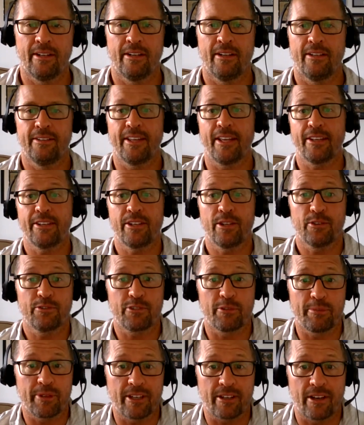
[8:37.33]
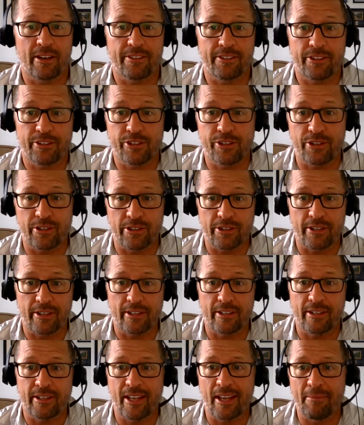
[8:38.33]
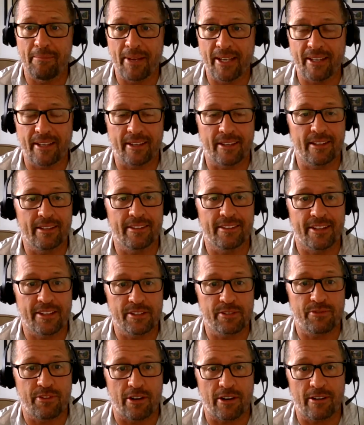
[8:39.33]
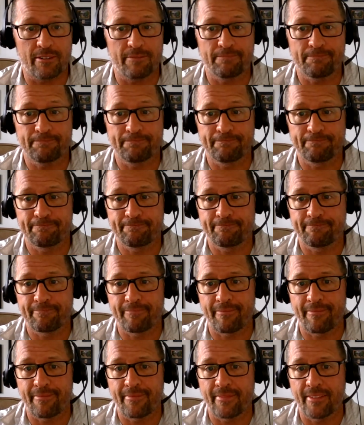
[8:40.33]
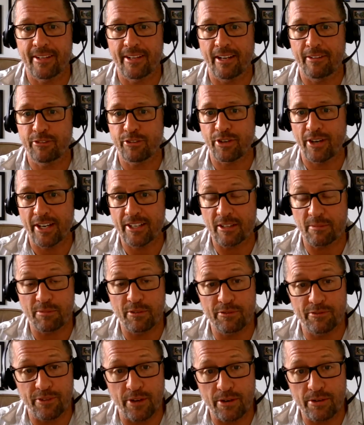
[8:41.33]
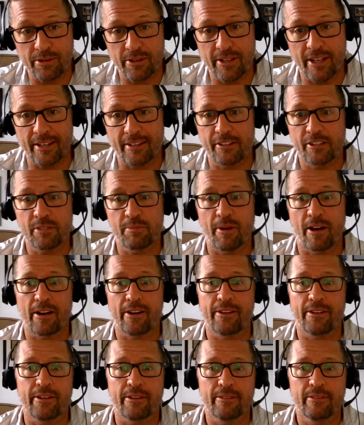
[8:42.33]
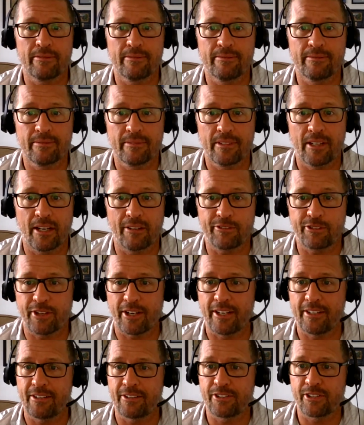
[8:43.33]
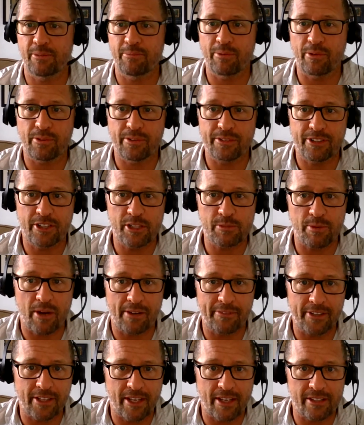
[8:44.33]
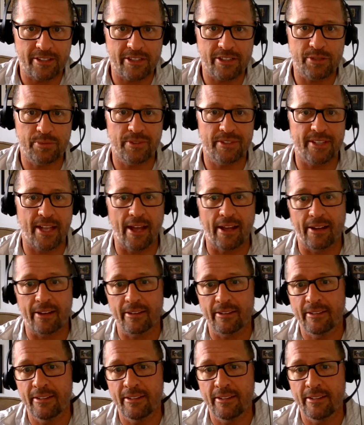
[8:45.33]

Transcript: Thank you for being on this journey and making it this far. I've tried to provoke and inspire you. I've tried to support these provocations with data.